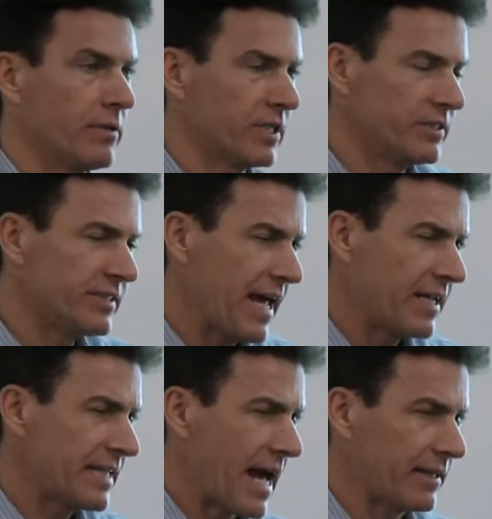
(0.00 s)
Doesn't say
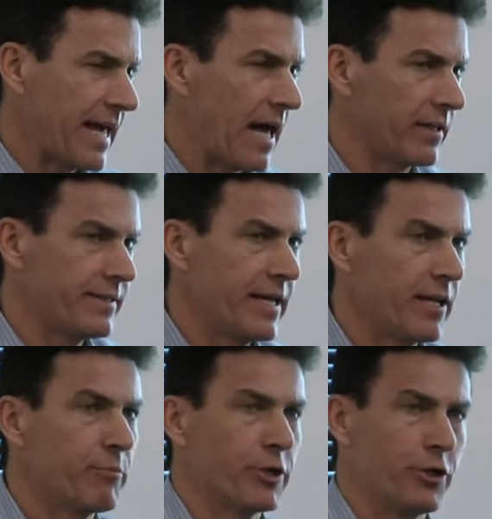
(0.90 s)
exactly how he did
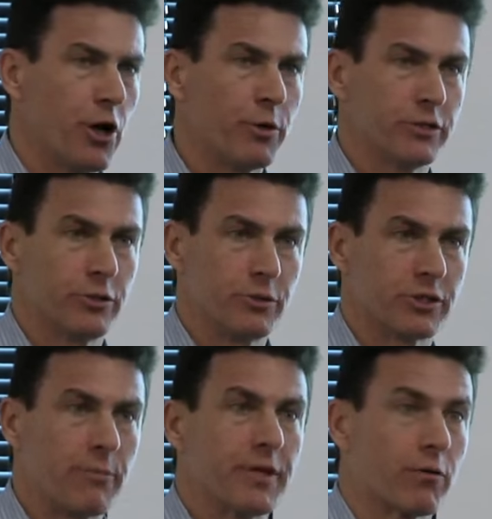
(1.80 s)
it, but you know he's doing
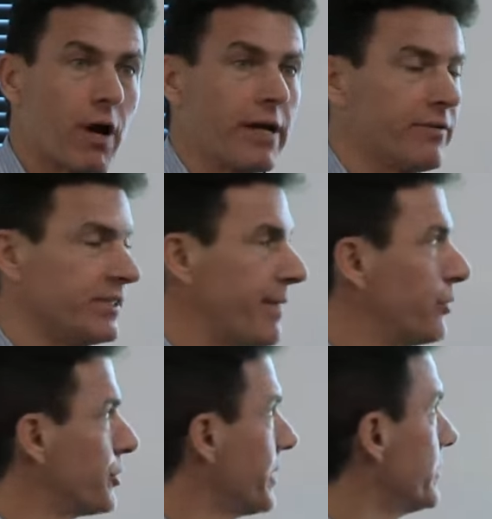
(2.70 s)
something right if he's
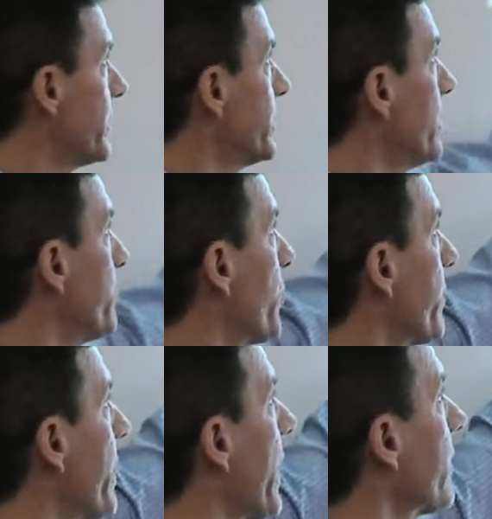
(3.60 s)
able to consistently
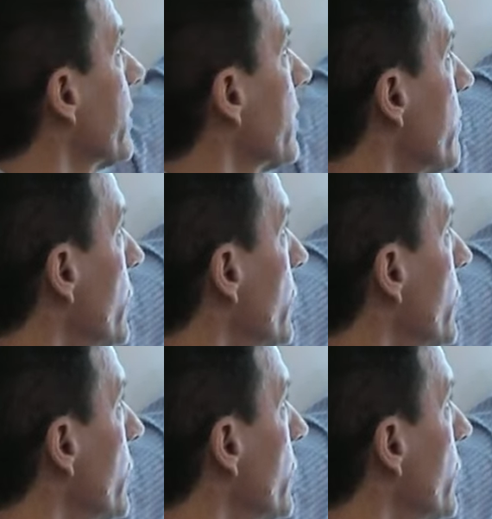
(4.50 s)
bring back the, the